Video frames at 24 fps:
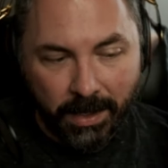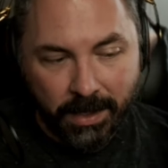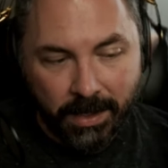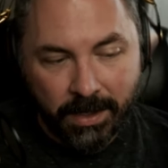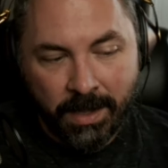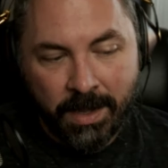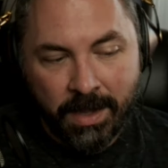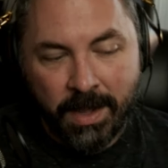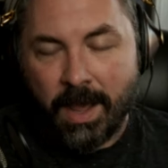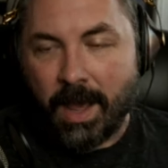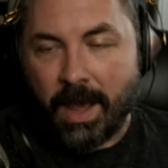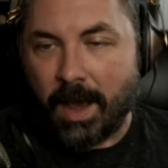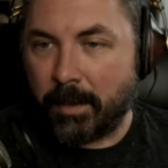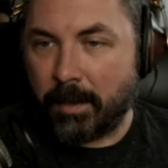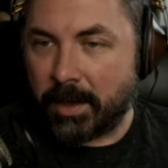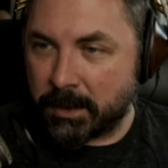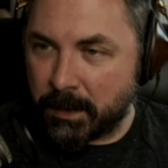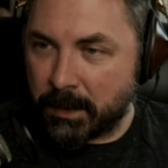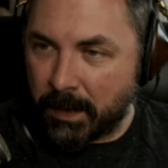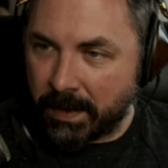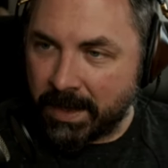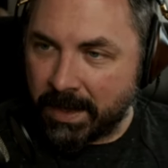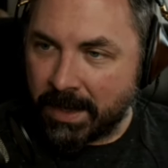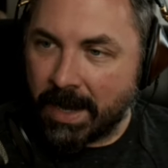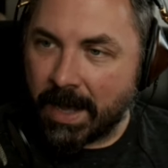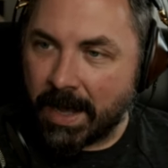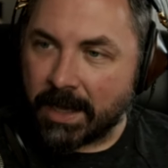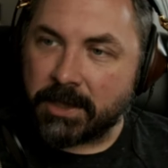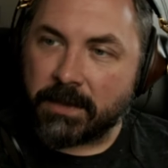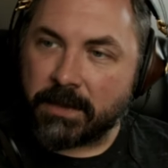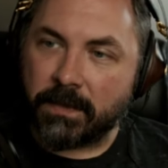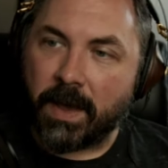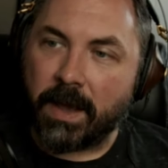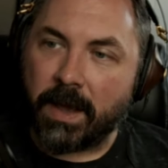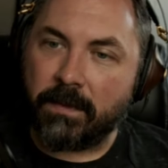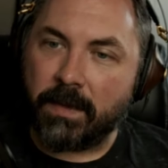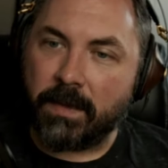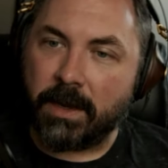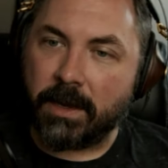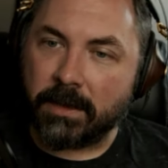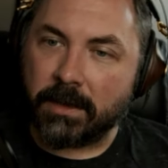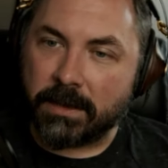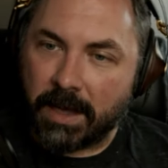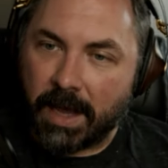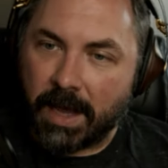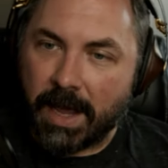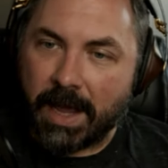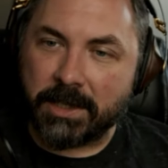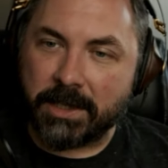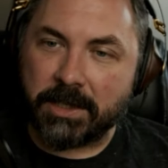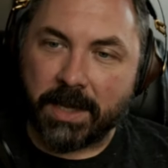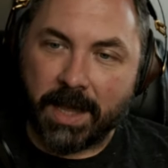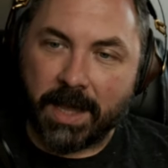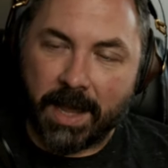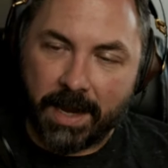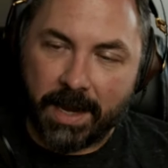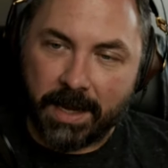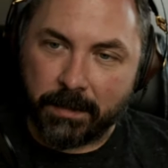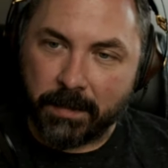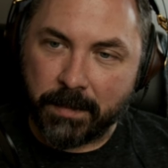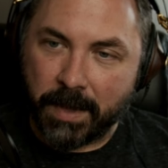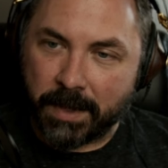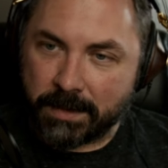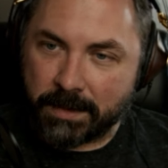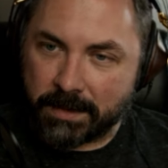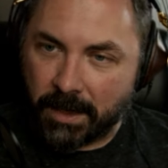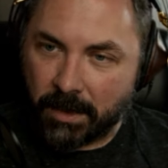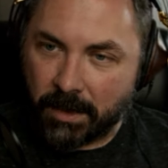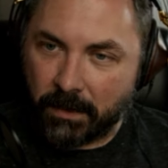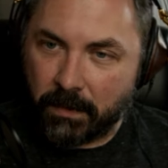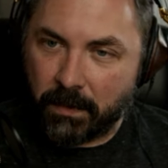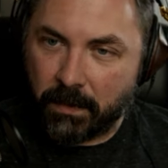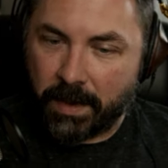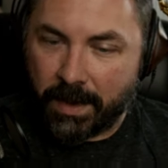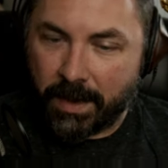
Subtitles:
I'm going to spend the next 5 years educating myself.